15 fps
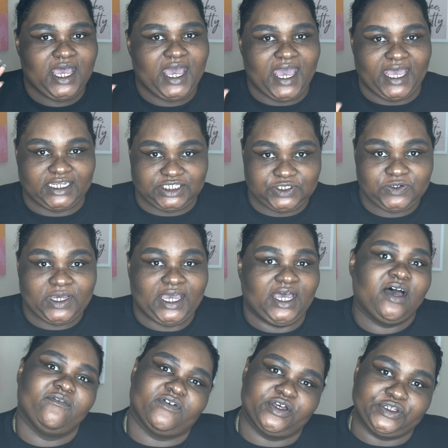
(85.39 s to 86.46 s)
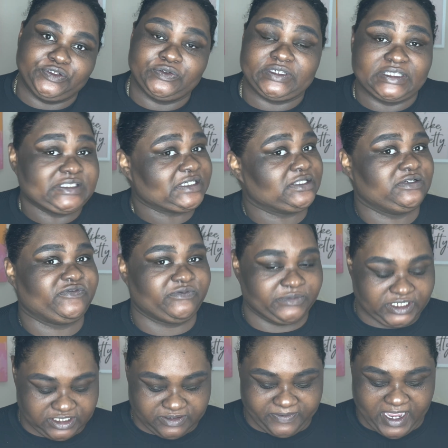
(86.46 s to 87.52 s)
I do have a new concealer from
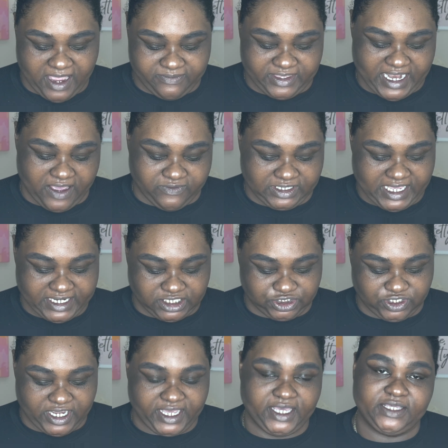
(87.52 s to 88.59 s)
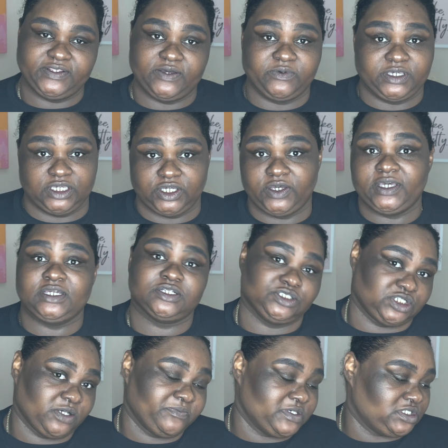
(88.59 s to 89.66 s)
Colourpop that I would like to try out that we can go ahead and
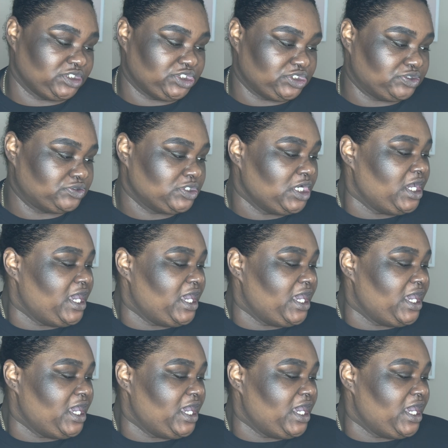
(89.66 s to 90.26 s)
jump into.